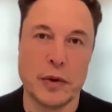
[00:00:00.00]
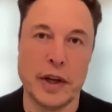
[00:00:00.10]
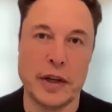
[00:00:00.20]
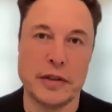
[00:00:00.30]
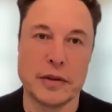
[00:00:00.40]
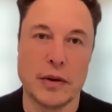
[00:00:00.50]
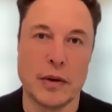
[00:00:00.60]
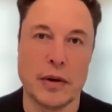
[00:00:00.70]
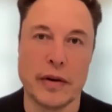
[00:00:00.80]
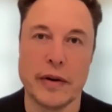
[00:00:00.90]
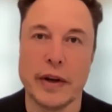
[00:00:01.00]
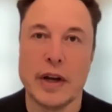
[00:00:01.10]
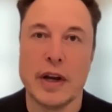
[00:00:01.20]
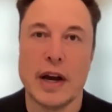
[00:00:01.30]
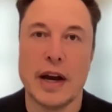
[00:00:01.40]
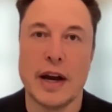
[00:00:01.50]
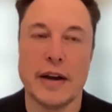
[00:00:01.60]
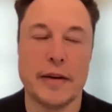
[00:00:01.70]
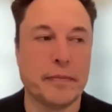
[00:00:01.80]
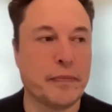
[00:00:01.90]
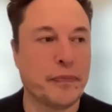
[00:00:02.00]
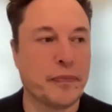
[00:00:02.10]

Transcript: tweets or uh,